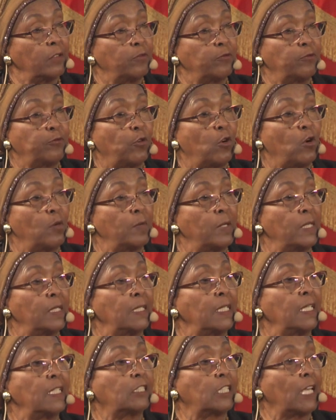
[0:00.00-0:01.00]
former
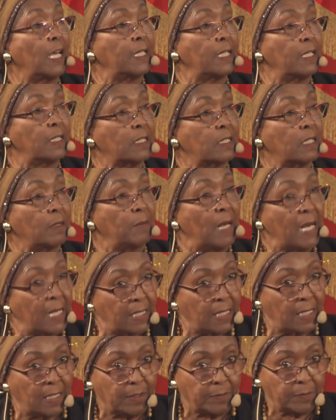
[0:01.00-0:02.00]
Italian
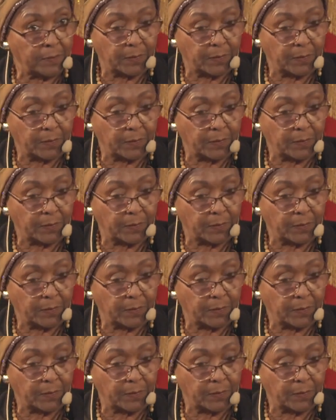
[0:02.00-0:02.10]
Somalia,